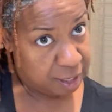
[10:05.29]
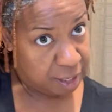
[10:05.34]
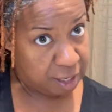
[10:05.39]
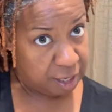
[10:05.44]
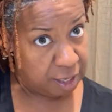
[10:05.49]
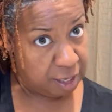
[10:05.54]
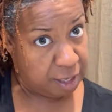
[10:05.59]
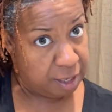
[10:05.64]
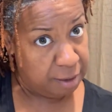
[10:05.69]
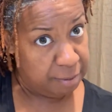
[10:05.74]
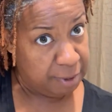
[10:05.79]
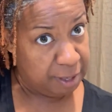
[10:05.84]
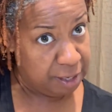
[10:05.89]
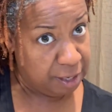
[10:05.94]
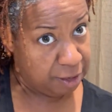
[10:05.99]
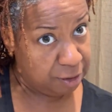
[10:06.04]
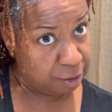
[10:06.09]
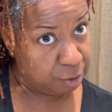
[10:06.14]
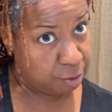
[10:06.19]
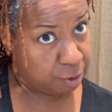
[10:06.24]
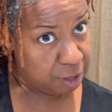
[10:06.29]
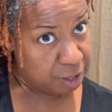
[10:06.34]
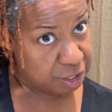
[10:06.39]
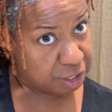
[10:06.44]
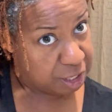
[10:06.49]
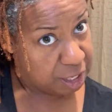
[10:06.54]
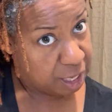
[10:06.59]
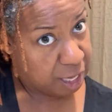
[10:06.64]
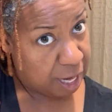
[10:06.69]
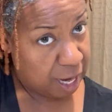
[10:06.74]
Another
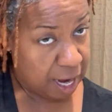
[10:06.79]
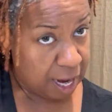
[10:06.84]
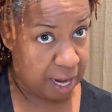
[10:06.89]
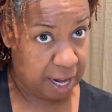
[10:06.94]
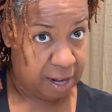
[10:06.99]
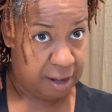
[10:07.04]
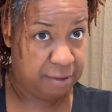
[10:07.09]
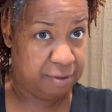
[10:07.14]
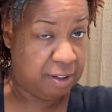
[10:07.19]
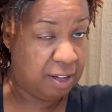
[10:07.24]
question that I have